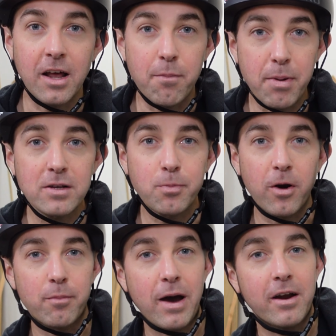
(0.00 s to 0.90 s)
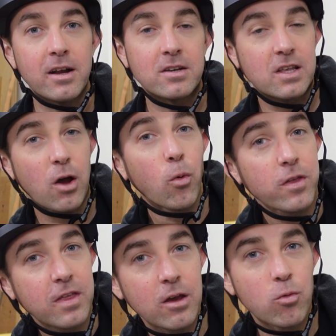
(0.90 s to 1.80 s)
Now, the best part about it is the
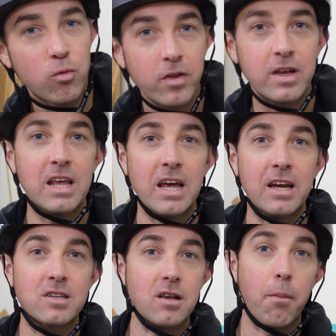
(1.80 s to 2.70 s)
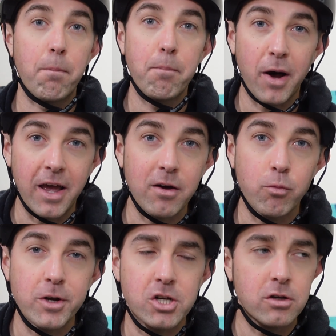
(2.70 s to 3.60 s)
only thing you really need is a bike,
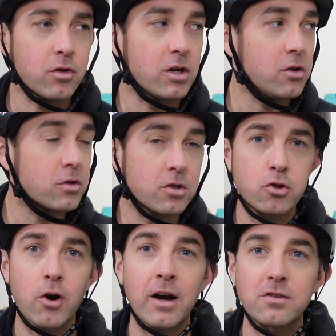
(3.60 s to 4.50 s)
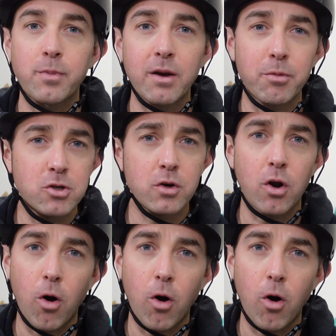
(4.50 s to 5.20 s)
which you can use as a trials bike, but you can